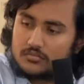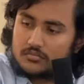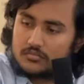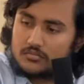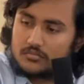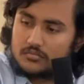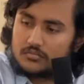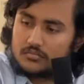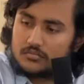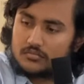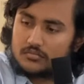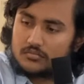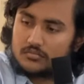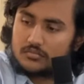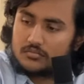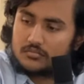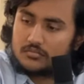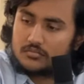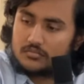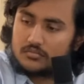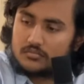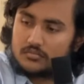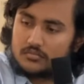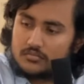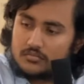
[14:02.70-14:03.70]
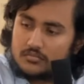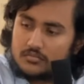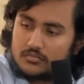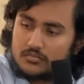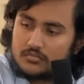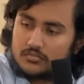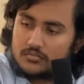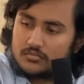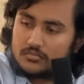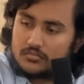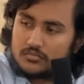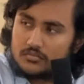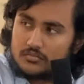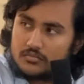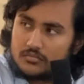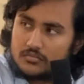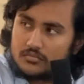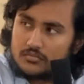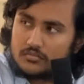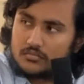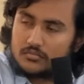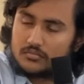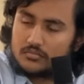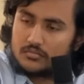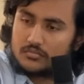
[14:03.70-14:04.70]

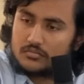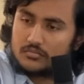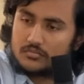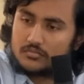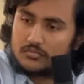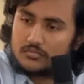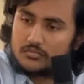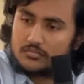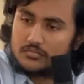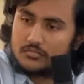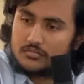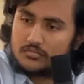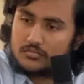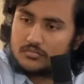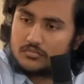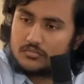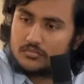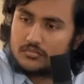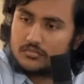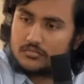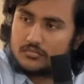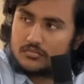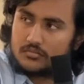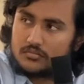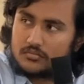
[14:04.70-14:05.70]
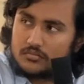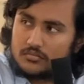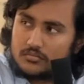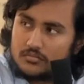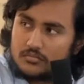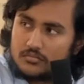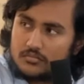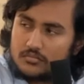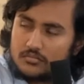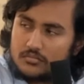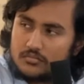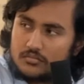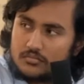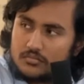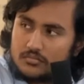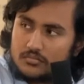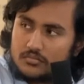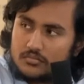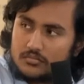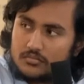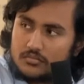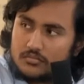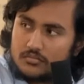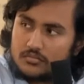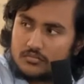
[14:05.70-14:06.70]

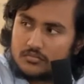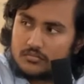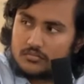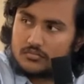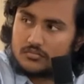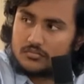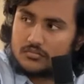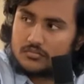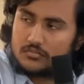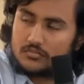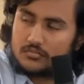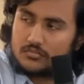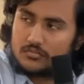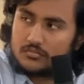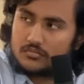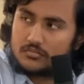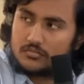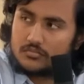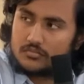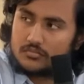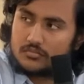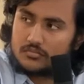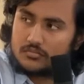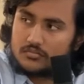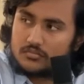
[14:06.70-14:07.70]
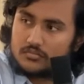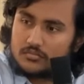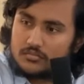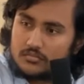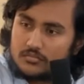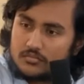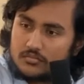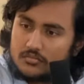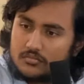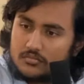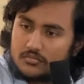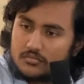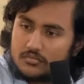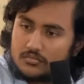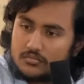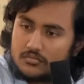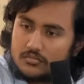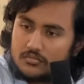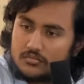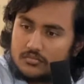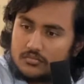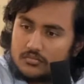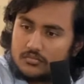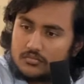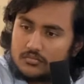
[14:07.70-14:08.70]

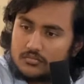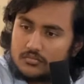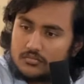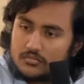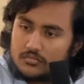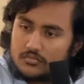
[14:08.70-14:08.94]
[no speech]